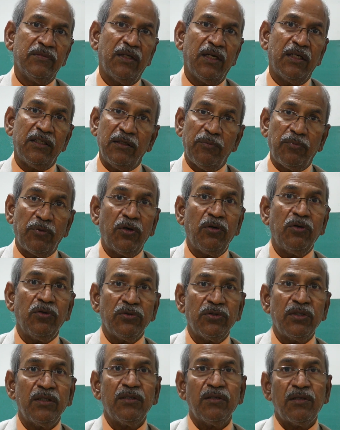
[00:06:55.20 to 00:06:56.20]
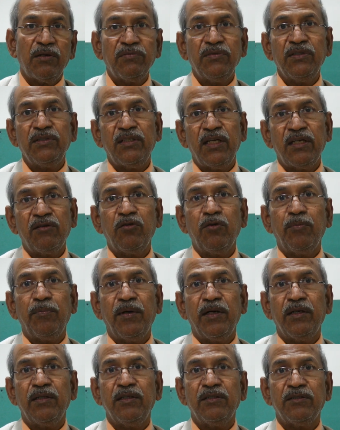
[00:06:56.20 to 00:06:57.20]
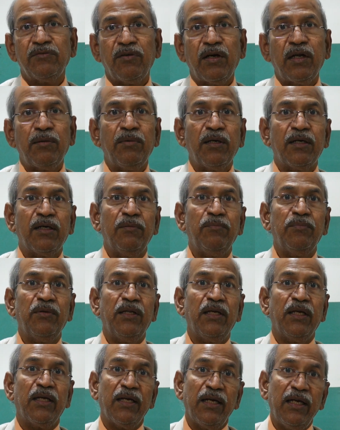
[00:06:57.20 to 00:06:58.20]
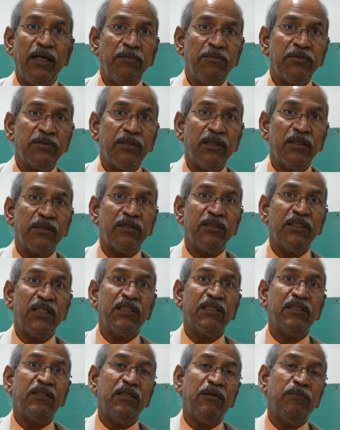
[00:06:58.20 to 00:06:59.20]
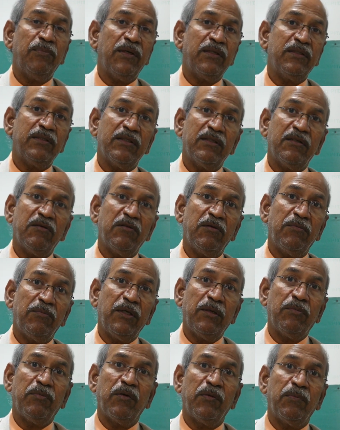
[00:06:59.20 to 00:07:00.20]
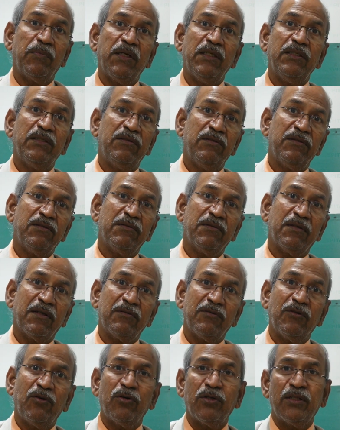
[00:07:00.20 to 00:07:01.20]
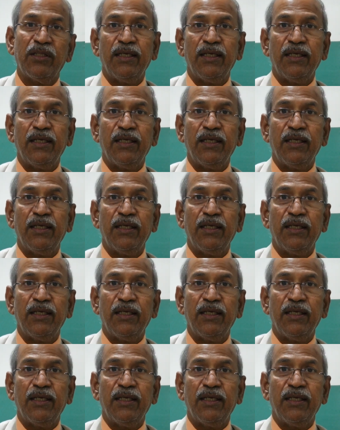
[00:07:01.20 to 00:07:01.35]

And the producer of this equipment, this pharma company, claims that sixty percent of the people, please uh, note